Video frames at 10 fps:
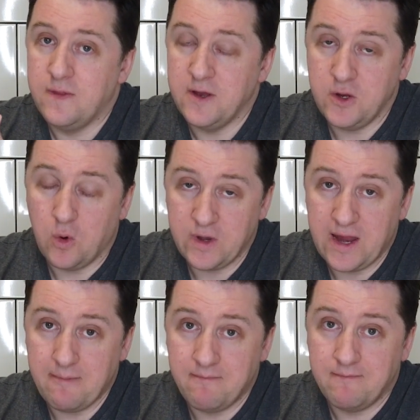your
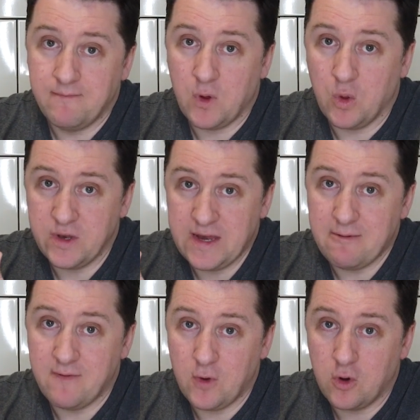name or the
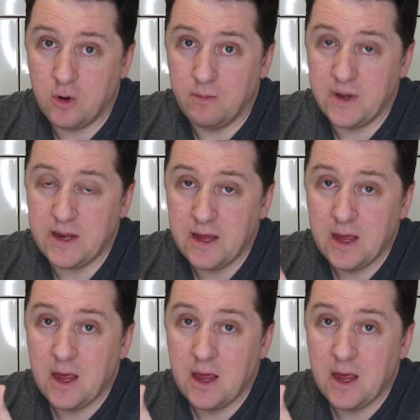name of your company.